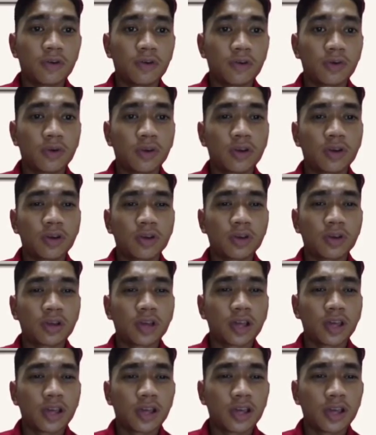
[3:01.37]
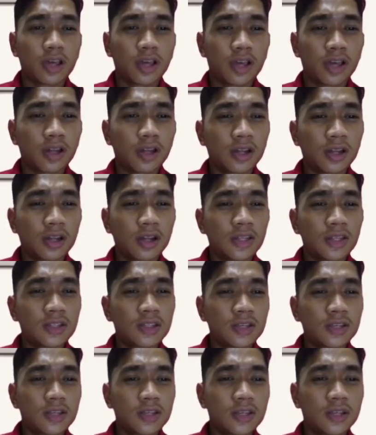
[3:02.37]
the worker. Gantt realized
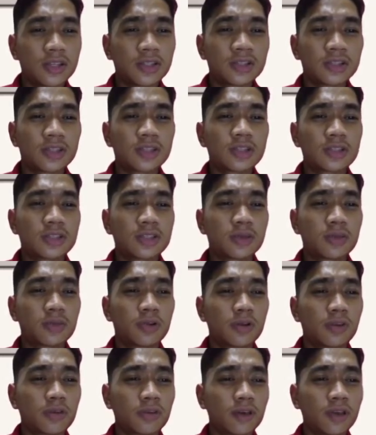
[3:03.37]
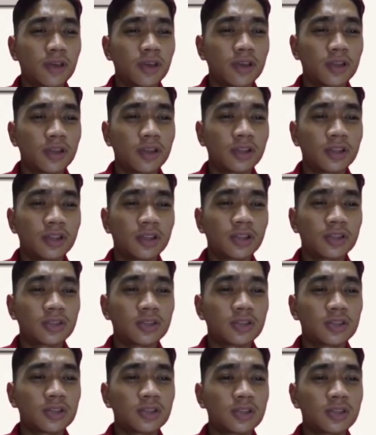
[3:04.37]
his system provides little
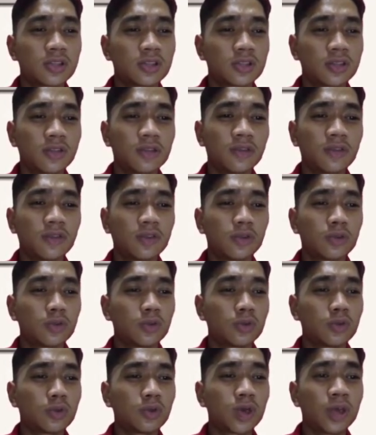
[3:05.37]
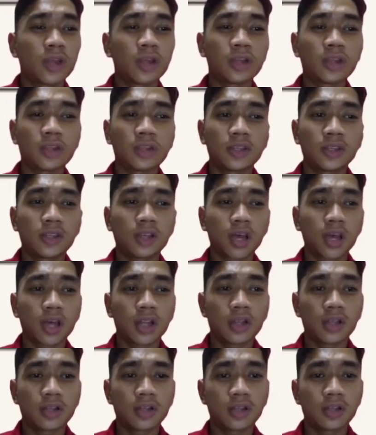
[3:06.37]
incentive to do anything
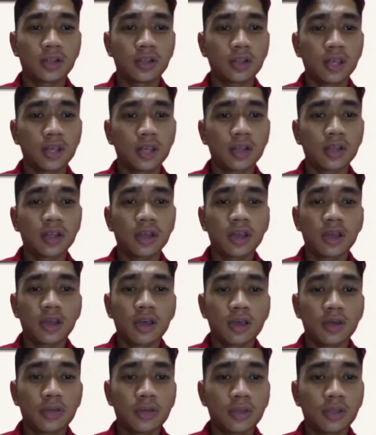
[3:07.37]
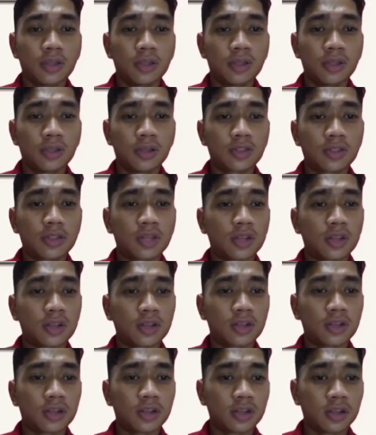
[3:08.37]
other than meet the standard.
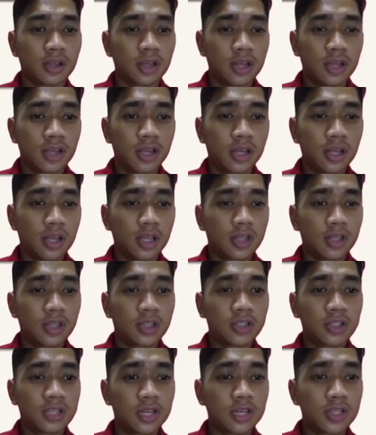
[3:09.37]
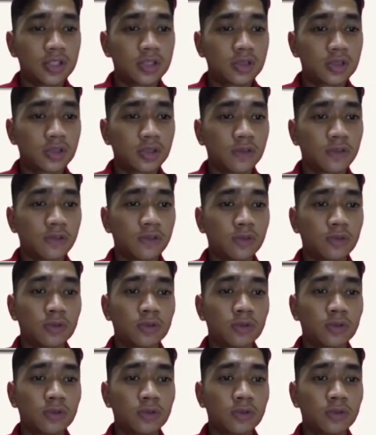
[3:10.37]
He later changed it to